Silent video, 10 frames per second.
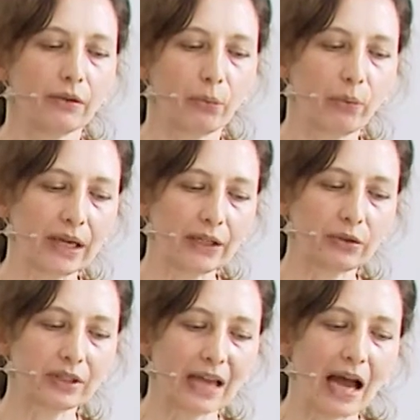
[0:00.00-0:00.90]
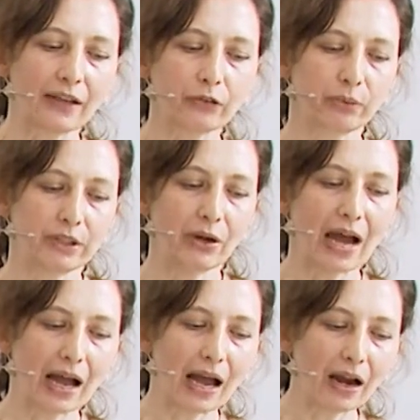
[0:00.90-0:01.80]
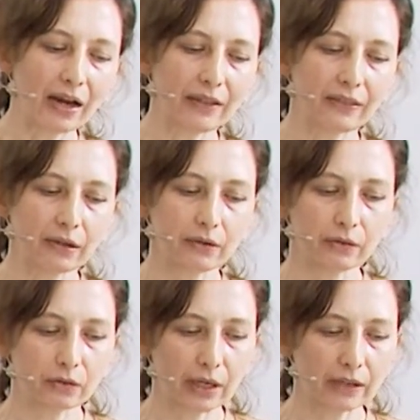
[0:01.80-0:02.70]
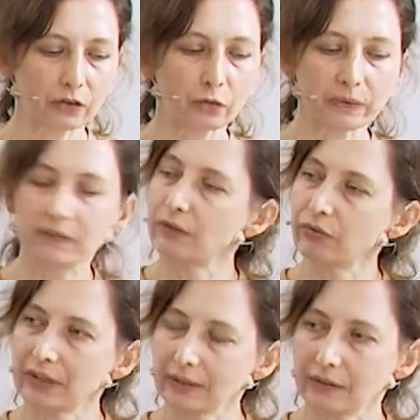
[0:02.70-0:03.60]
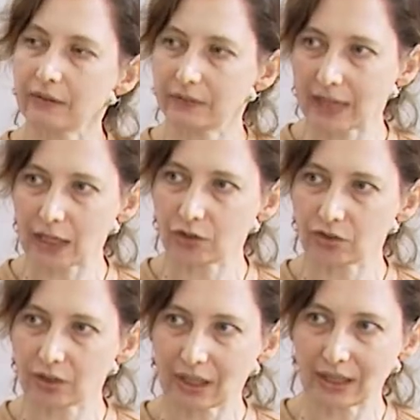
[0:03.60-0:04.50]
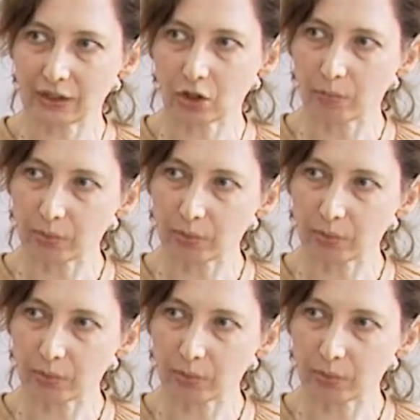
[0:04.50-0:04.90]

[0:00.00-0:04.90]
where you can ask when you are at the specific stage in your